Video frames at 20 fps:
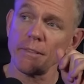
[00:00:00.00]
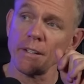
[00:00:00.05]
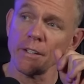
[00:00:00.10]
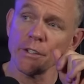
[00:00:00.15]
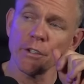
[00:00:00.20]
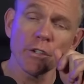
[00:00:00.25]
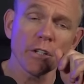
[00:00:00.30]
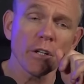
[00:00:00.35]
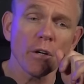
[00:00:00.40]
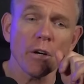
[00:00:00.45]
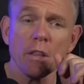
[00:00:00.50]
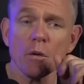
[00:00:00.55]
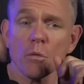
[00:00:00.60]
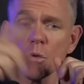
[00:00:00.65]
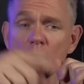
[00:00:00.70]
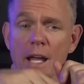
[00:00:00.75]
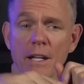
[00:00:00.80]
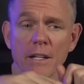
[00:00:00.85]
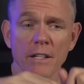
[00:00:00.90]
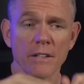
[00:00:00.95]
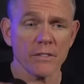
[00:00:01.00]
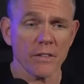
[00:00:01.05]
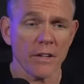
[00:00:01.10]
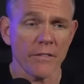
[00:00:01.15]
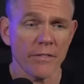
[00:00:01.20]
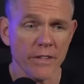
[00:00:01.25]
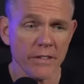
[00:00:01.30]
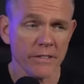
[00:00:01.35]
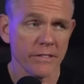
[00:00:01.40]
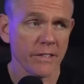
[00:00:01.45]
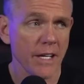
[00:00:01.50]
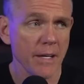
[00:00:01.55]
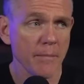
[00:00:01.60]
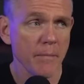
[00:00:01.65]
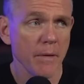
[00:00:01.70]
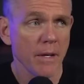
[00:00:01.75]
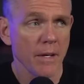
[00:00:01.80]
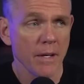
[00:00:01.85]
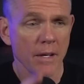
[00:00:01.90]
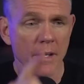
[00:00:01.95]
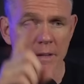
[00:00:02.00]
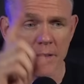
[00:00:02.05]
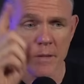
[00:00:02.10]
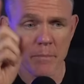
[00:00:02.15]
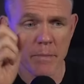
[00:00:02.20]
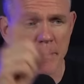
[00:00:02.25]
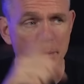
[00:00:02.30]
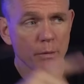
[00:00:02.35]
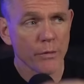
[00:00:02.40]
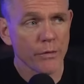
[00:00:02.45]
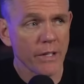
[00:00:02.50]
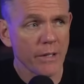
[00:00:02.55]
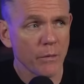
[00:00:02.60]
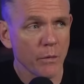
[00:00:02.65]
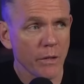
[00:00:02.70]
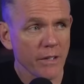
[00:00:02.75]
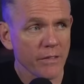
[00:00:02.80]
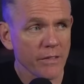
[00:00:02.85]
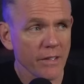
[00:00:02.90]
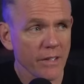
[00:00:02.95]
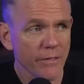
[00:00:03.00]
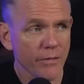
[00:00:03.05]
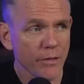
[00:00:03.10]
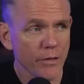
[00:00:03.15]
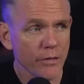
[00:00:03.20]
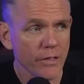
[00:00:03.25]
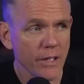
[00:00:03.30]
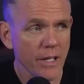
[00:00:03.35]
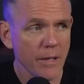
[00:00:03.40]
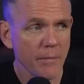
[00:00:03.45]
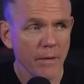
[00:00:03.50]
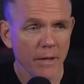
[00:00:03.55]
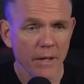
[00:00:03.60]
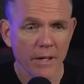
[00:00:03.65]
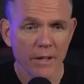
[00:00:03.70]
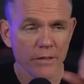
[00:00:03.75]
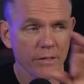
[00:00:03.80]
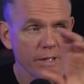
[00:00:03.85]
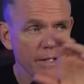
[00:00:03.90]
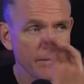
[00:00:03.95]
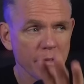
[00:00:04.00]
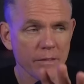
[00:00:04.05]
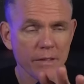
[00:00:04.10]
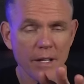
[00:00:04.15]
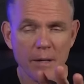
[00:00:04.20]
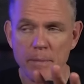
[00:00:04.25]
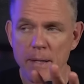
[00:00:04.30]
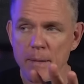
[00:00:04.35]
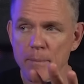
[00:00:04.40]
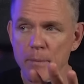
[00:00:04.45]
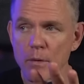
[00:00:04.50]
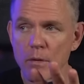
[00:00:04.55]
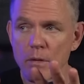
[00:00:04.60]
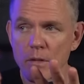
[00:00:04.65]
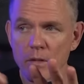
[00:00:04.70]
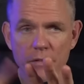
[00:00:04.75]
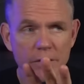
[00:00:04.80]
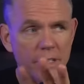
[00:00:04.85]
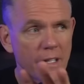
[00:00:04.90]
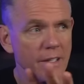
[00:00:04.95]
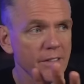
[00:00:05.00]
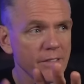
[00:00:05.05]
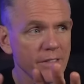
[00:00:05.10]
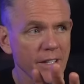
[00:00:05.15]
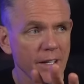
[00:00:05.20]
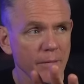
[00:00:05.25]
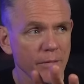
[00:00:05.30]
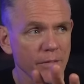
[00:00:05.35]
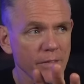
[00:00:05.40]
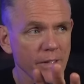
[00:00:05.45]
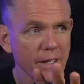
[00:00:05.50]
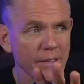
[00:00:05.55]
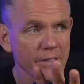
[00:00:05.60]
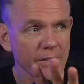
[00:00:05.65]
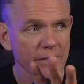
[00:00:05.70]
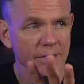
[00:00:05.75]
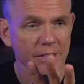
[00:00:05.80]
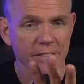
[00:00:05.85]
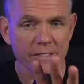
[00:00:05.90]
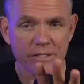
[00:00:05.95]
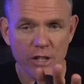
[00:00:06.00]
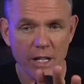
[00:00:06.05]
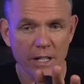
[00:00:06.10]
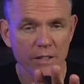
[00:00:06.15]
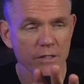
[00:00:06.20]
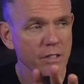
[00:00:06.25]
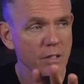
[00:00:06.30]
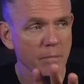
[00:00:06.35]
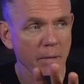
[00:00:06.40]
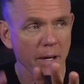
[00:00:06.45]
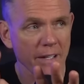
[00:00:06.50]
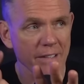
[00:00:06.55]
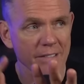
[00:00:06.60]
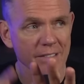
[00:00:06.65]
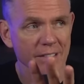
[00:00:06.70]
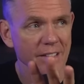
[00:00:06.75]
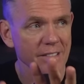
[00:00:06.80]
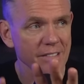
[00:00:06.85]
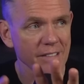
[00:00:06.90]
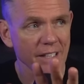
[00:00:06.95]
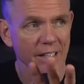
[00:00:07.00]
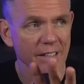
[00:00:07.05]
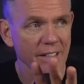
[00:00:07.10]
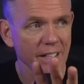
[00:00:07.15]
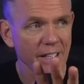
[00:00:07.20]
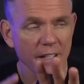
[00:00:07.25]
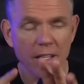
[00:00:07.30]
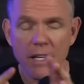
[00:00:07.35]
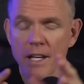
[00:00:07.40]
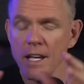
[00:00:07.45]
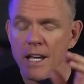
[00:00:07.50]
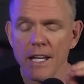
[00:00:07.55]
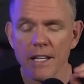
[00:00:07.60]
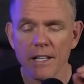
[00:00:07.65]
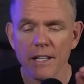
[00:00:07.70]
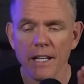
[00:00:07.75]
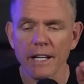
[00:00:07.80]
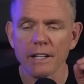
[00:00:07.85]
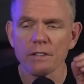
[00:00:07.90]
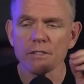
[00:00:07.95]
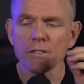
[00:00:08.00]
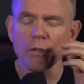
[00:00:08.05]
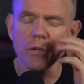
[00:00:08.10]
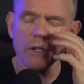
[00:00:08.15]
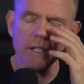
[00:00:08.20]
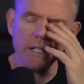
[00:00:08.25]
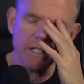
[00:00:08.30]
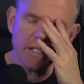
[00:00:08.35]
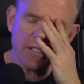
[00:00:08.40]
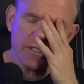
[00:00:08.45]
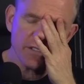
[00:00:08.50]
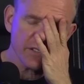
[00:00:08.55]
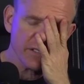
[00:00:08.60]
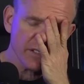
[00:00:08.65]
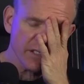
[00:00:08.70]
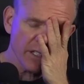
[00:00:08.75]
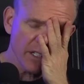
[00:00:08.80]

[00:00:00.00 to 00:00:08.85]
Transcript: You can go to the rallies of this time, the people said what he said the first time, mm-hmm. same exact people said the same, changed their mind and said the second thing. Like, so he's...